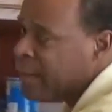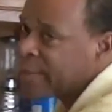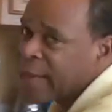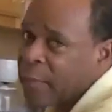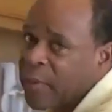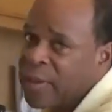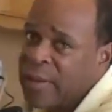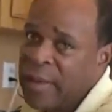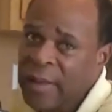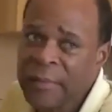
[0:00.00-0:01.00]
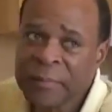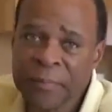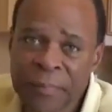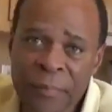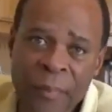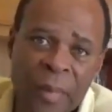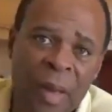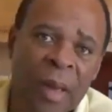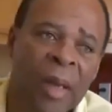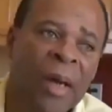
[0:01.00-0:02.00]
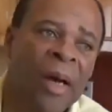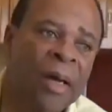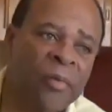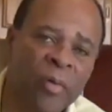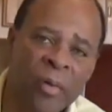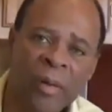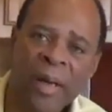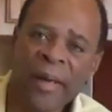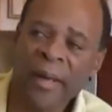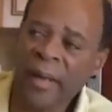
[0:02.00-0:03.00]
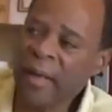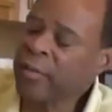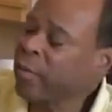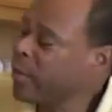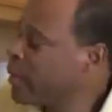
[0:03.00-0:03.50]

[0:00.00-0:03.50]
that we did so that I could eat during